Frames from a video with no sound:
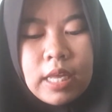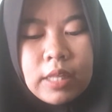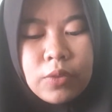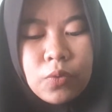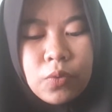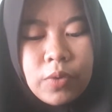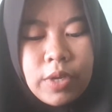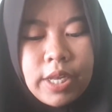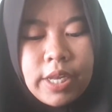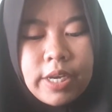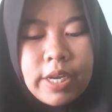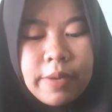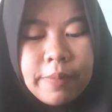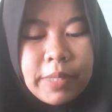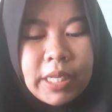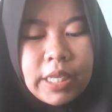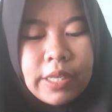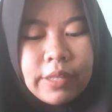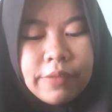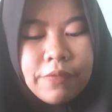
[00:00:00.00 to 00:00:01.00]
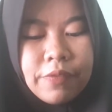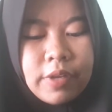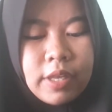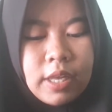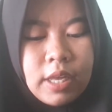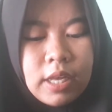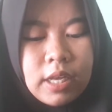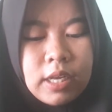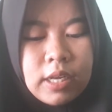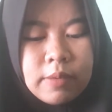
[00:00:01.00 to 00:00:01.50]
To
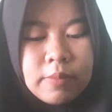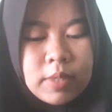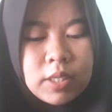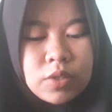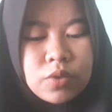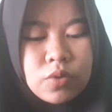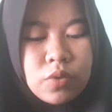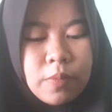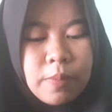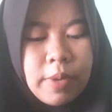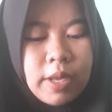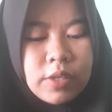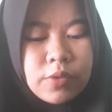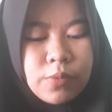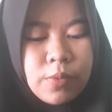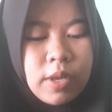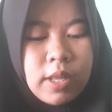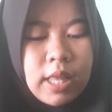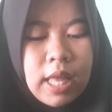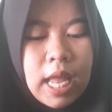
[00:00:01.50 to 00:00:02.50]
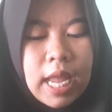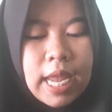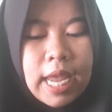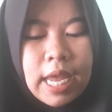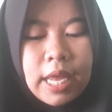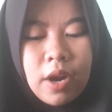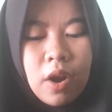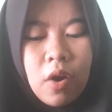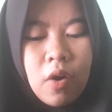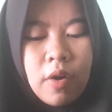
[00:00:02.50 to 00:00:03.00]
indemnify means to make well
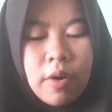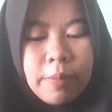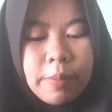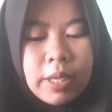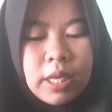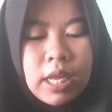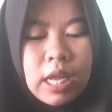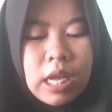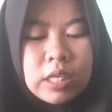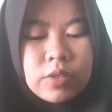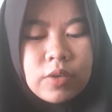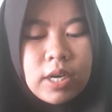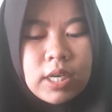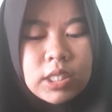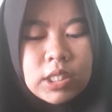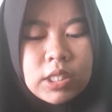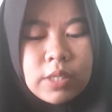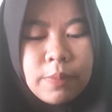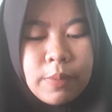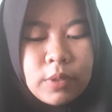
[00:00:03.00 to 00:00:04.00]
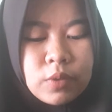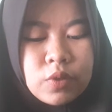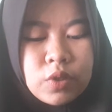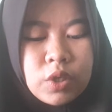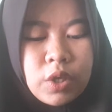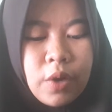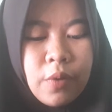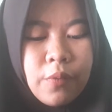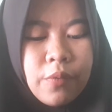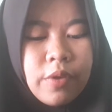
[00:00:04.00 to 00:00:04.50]
again or reassert the
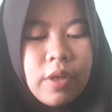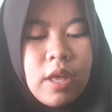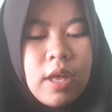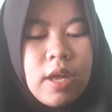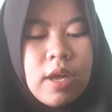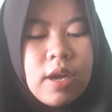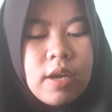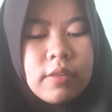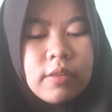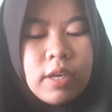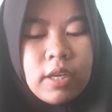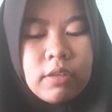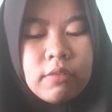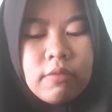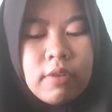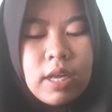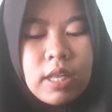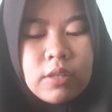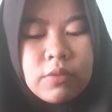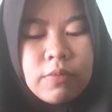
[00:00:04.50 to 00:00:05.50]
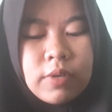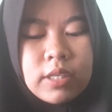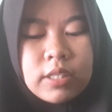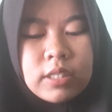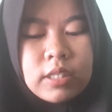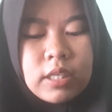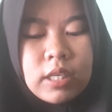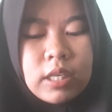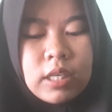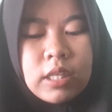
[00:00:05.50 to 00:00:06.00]
position that one was
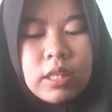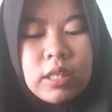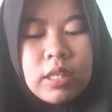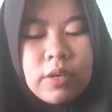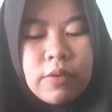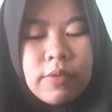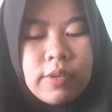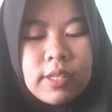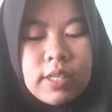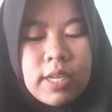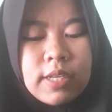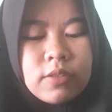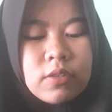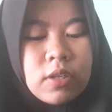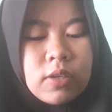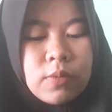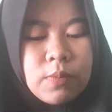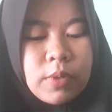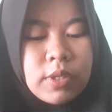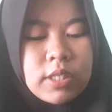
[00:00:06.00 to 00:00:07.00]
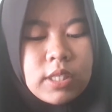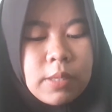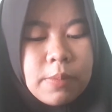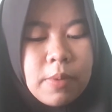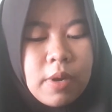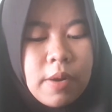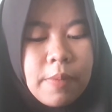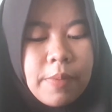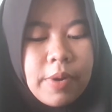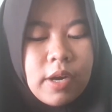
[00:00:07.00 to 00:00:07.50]
in the extent
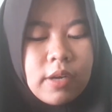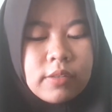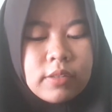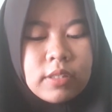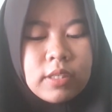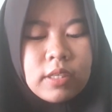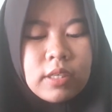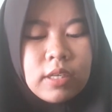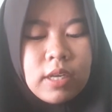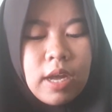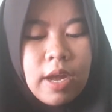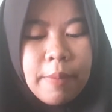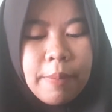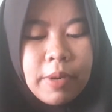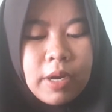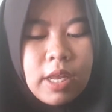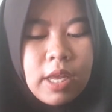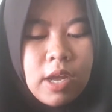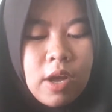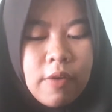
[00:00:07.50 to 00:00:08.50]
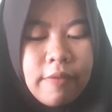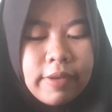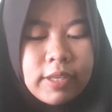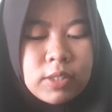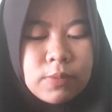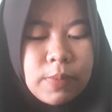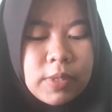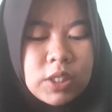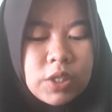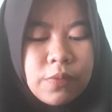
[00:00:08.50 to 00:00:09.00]
possible prior to the happening of a
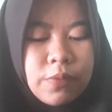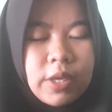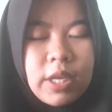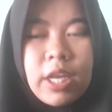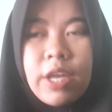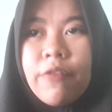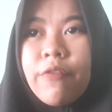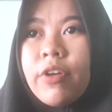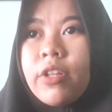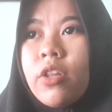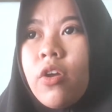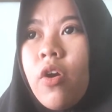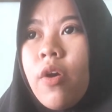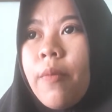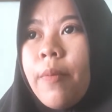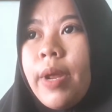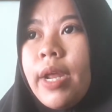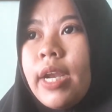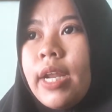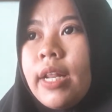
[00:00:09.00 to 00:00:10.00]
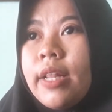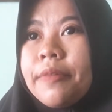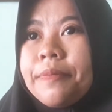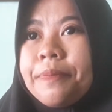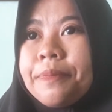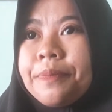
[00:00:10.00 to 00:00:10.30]
specific event or period.